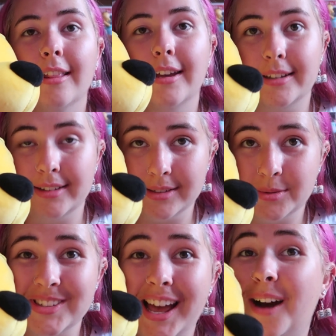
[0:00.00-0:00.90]
Like, this
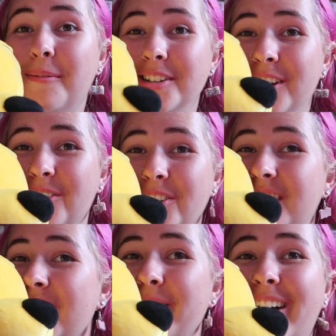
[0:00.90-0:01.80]
was how much I
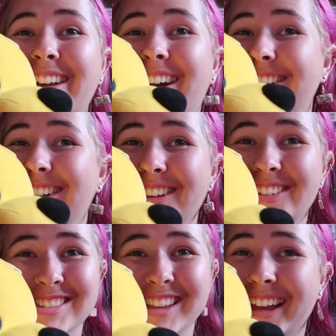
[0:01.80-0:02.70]
wanted him. Like, I didn't
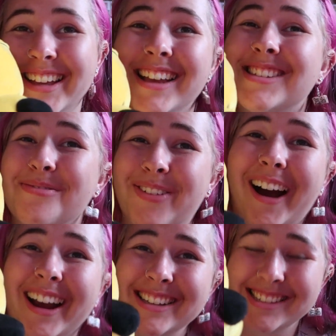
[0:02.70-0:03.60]
even second guess the
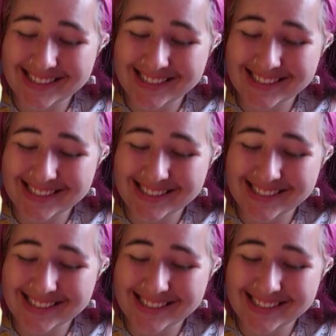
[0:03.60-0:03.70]
price.